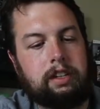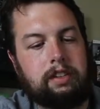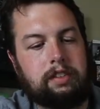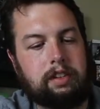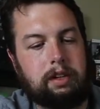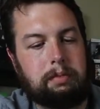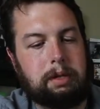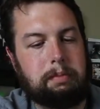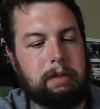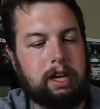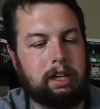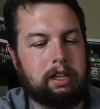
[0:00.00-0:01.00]
It's gonna be a
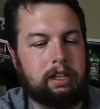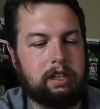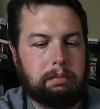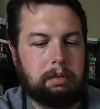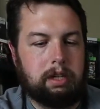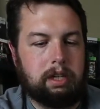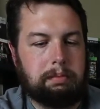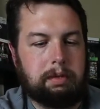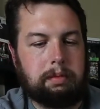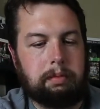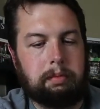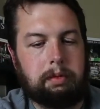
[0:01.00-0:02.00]
magnet, but I
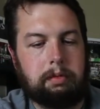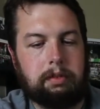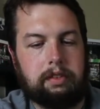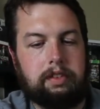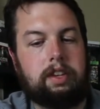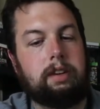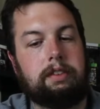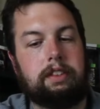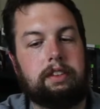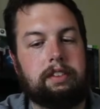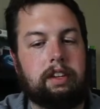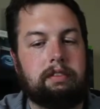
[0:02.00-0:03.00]
probably won't stare at
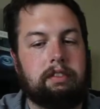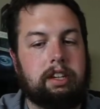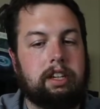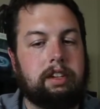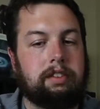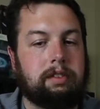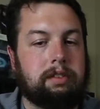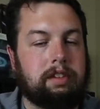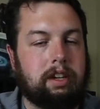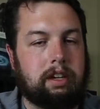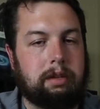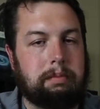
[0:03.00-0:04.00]
this every day, so it's
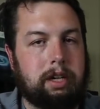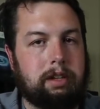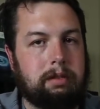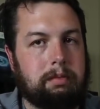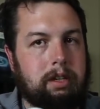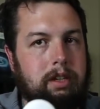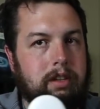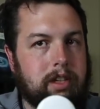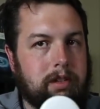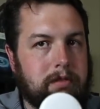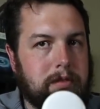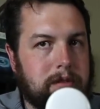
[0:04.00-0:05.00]
not gonna bother me. And then
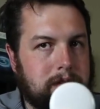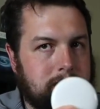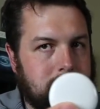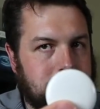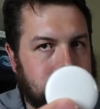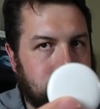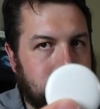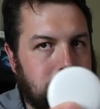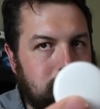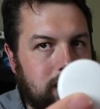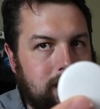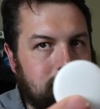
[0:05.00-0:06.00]
you do have this
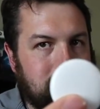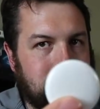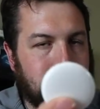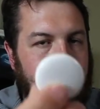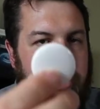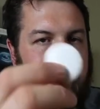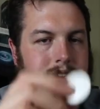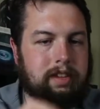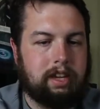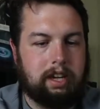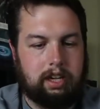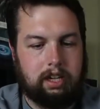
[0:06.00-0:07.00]
plastic white
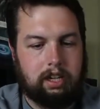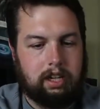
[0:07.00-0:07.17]
side